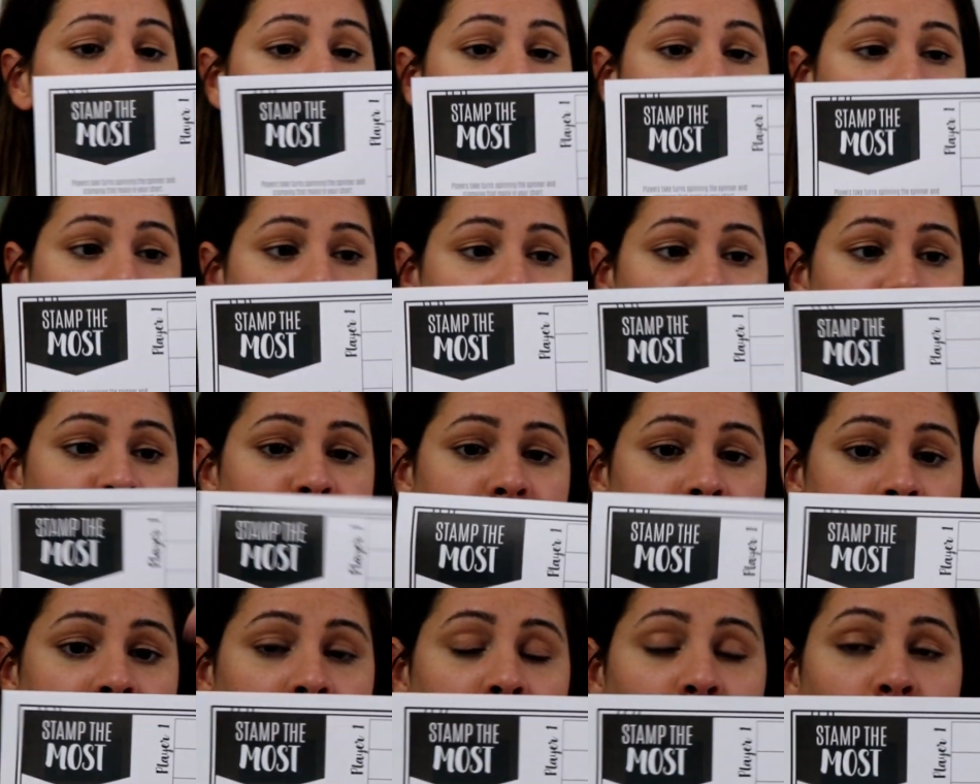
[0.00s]
It has
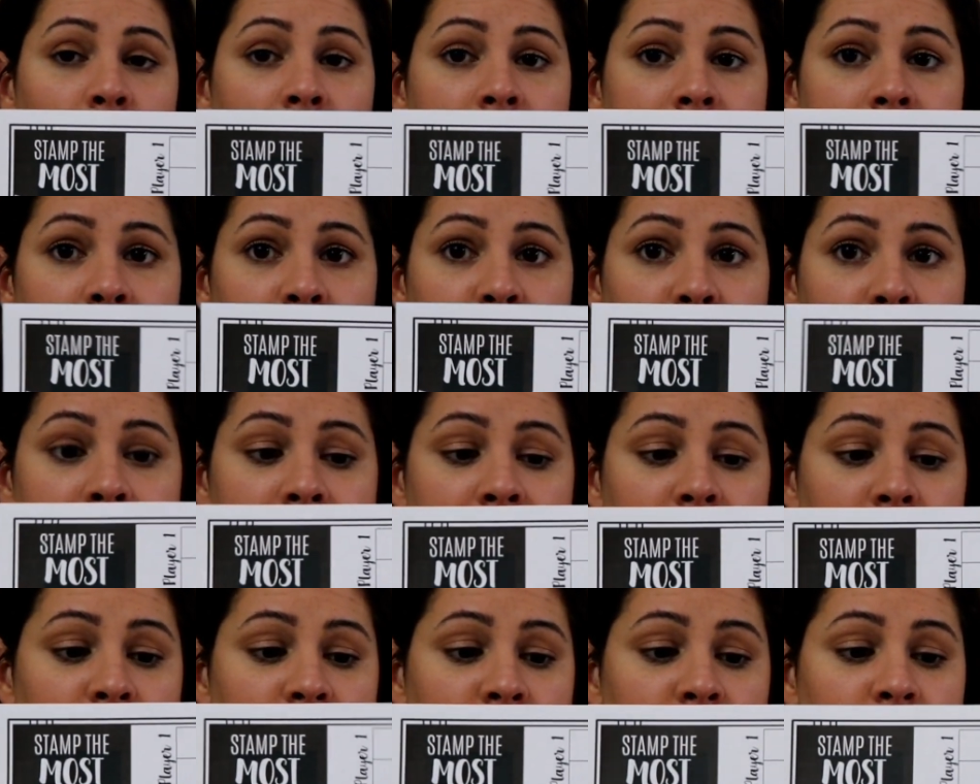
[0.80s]
player 1 and
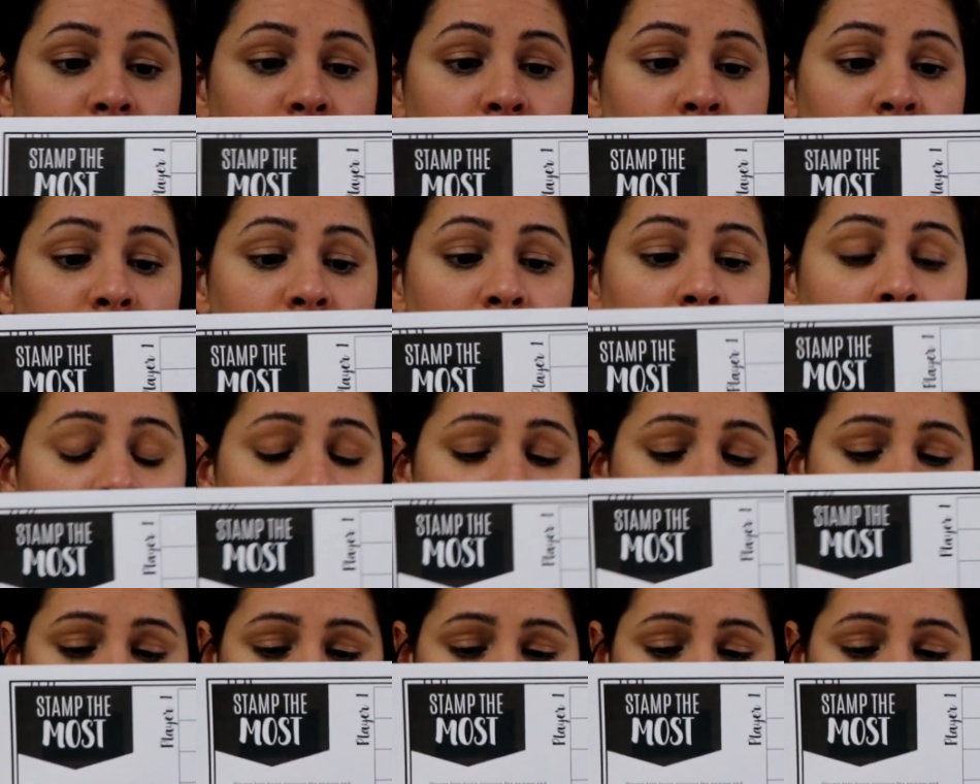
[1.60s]
player 2